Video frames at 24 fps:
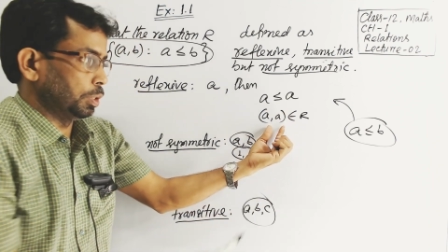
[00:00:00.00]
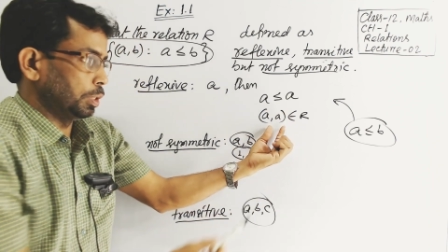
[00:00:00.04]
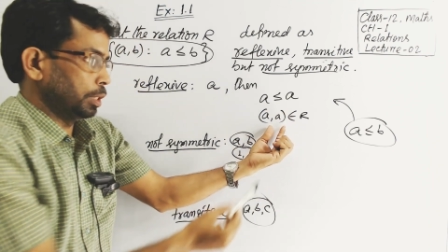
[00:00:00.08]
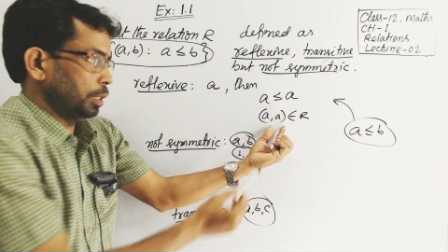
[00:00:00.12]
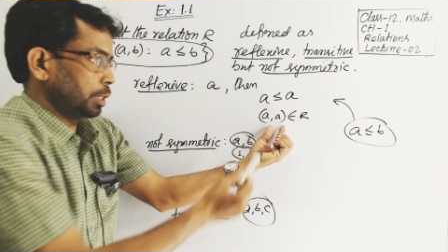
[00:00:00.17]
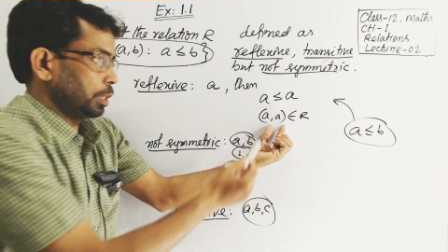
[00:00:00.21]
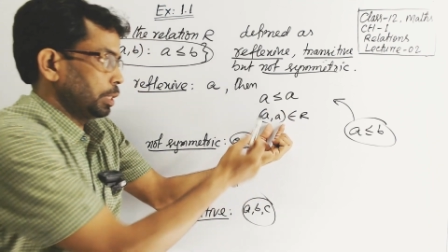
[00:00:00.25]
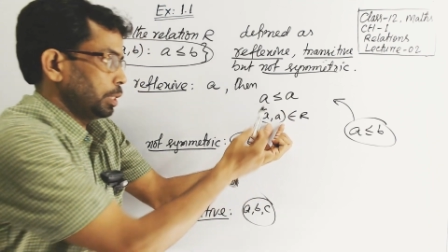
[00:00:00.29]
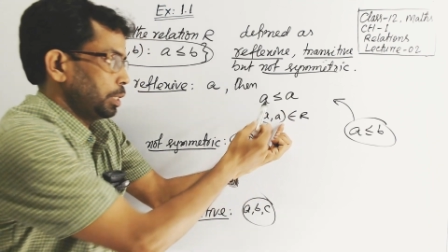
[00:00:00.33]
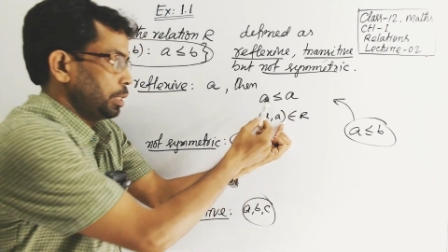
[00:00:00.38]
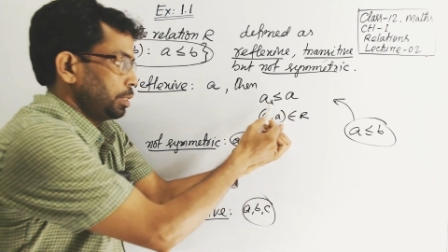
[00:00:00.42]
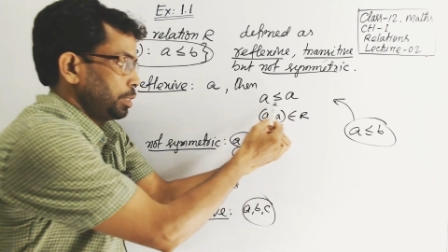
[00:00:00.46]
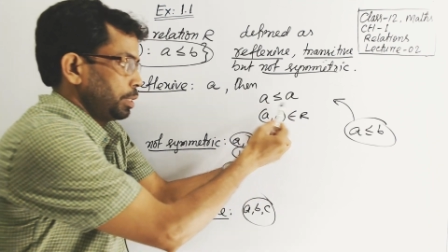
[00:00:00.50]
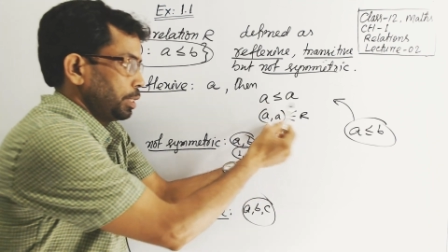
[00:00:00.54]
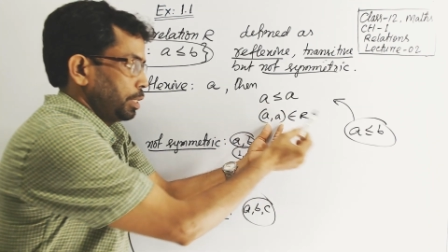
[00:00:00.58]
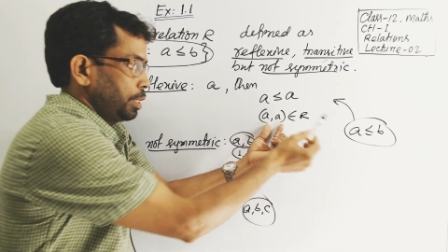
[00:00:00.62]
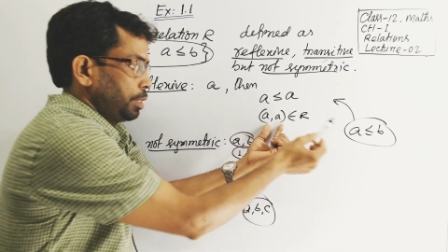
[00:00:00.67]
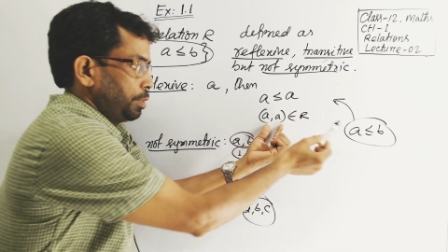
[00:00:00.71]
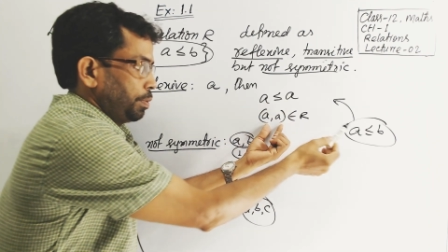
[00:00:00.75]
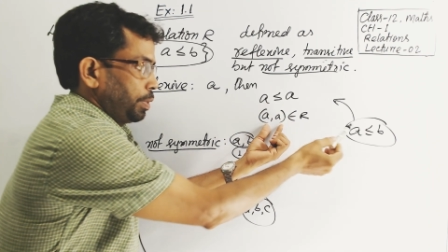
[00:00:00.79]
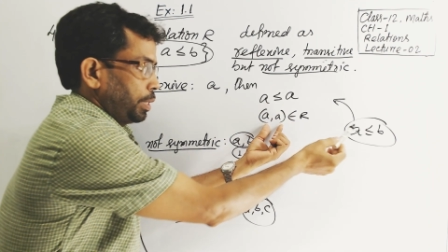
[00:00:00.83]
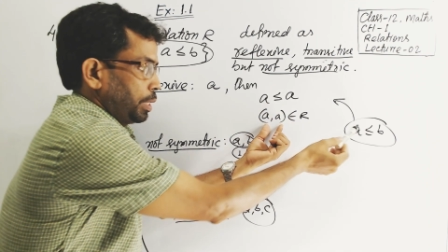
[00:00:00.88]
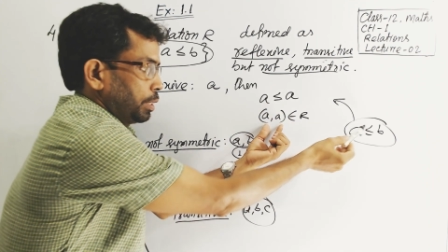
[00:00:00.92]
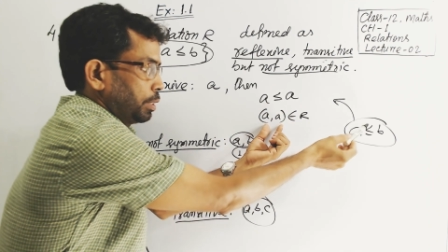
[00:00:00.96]
It is
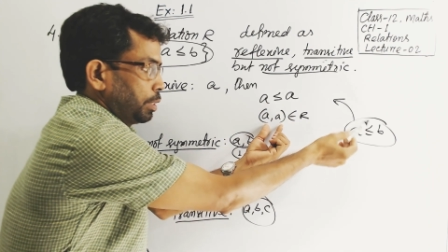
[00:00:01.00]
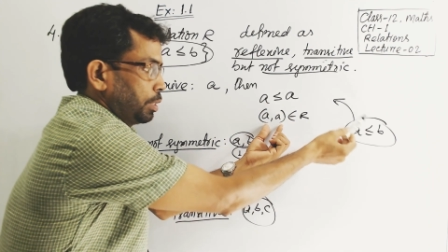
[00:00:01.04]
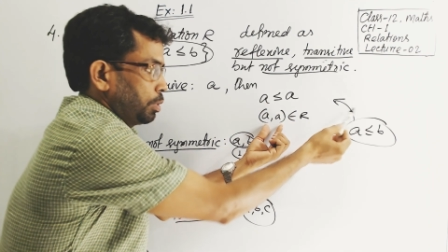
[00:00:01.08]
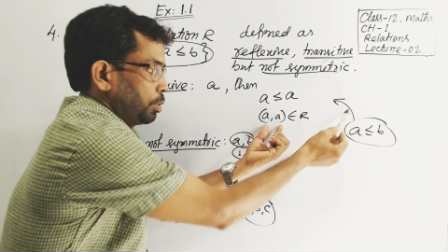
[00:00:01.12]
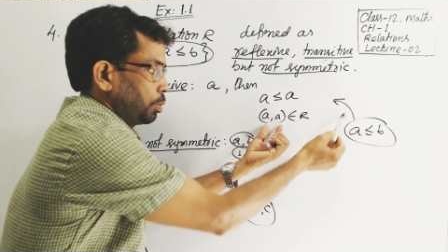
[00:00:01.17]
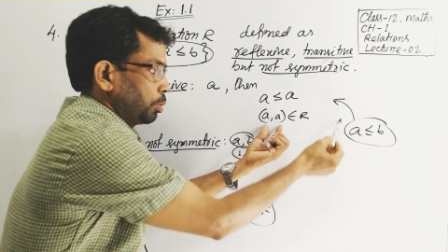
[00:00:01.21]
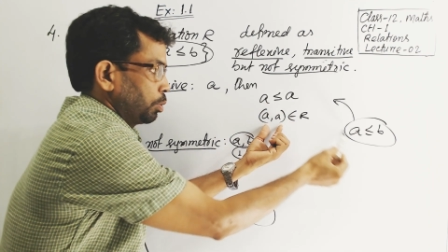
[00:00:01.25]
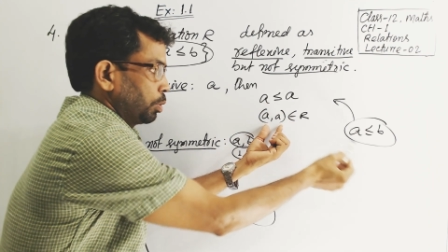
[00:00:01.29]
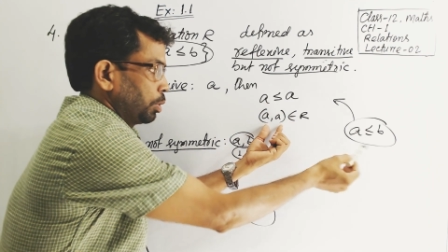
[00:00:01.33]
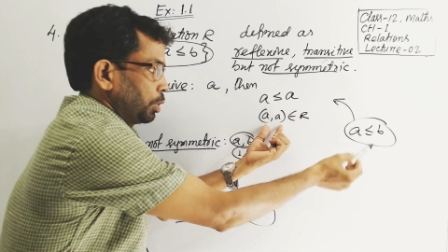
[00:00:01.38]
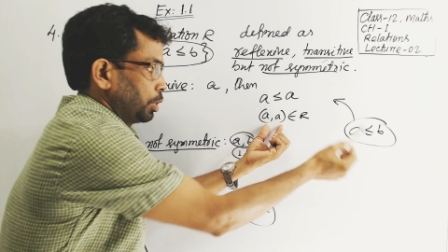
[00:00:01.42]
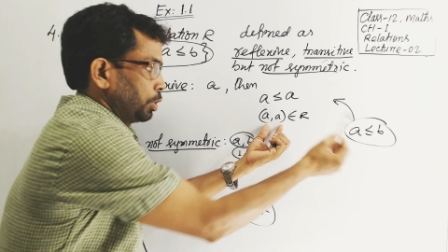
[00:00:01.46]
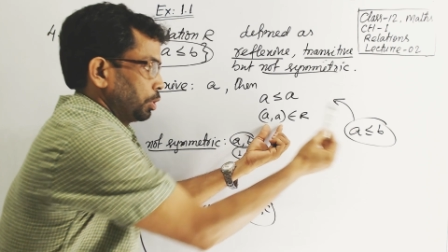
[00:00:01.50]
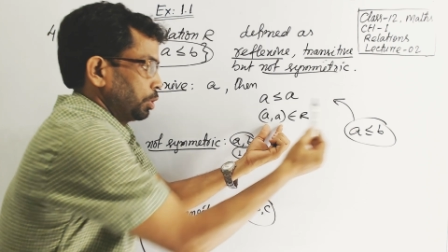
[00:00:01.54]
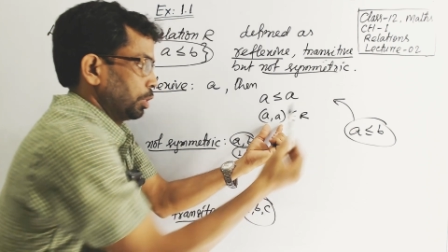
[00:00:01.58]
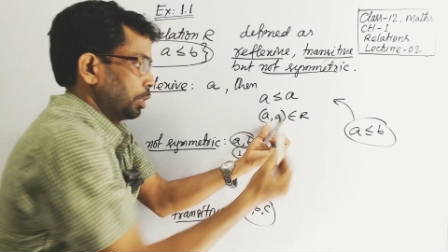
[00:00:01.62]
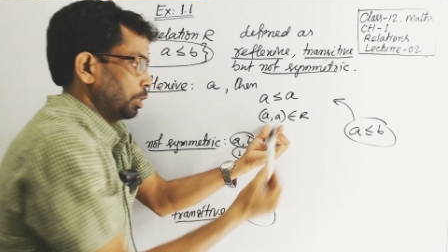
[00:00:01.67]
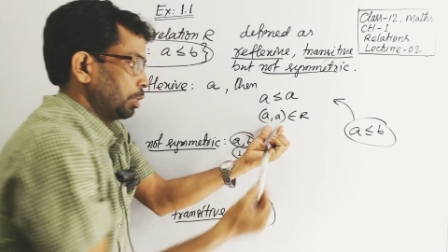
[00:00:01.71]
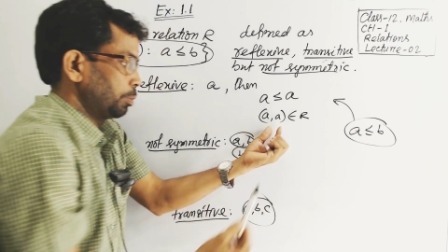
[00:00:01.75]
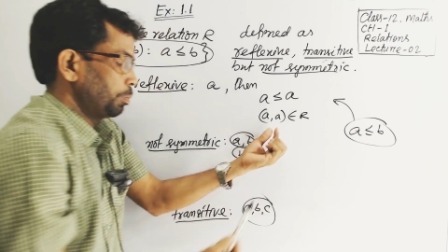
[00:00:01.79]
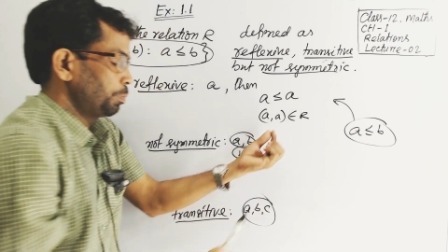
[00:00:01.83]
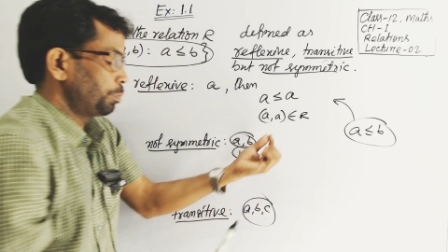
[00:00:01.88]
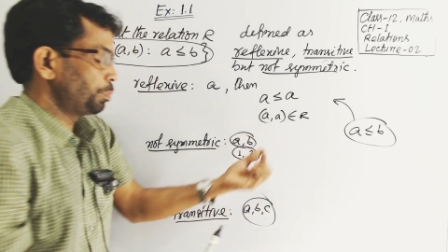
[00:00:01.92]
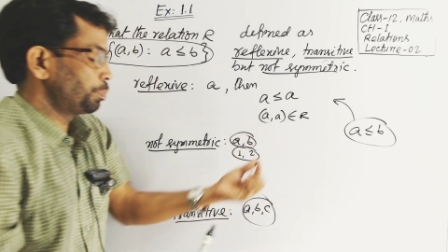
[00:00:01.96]
satisfying this condition,
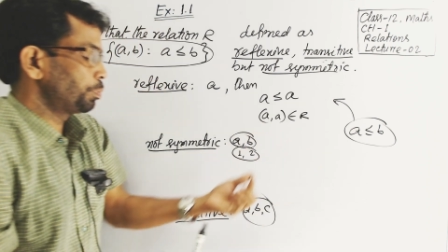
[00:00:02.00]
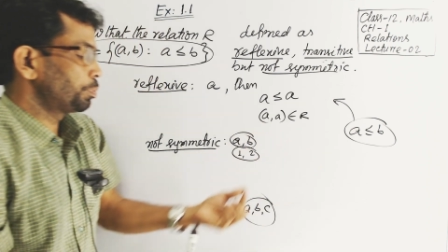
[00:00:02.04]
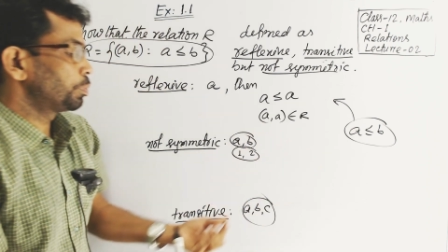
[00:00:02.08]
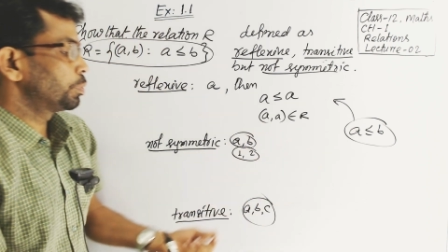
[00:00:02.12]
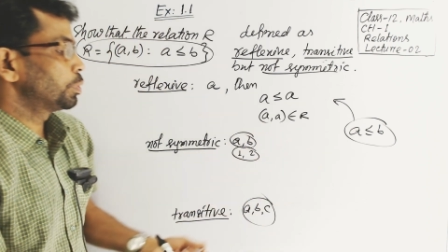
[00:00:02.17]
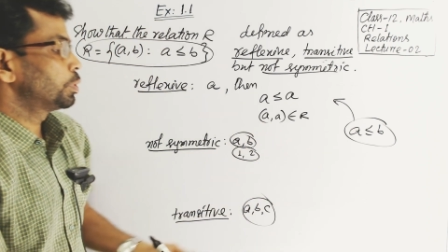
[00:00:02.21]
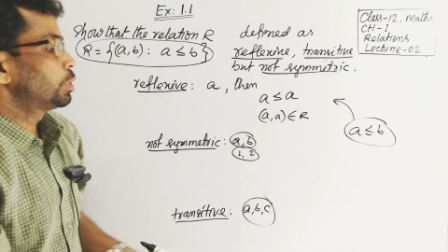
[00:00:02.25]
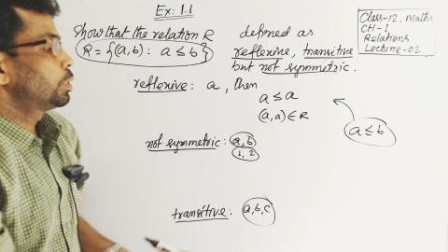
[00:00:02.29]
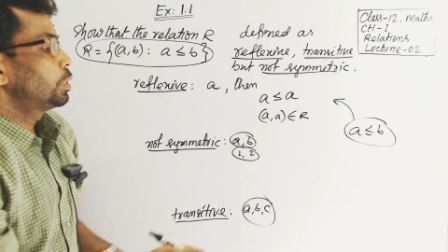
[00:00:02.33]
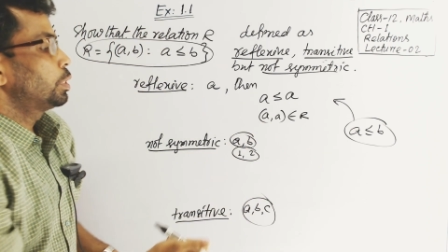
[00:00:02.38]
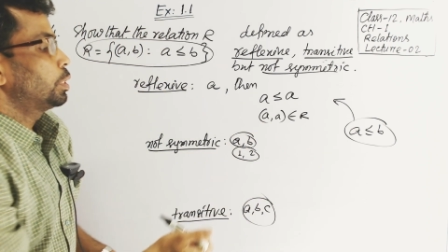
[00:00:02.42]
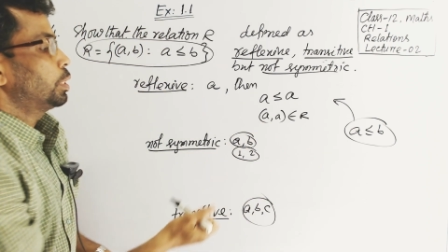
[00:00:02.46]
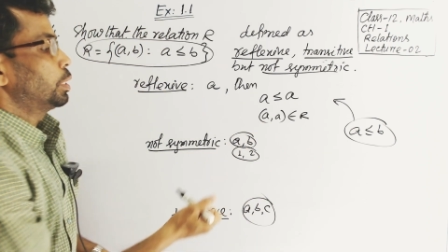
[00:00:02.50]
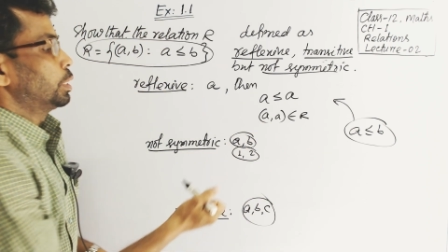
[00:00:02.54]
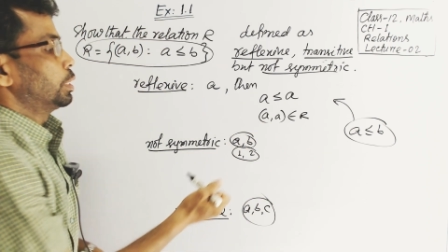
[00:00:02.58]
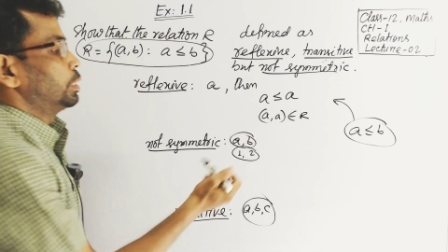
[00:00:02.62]
and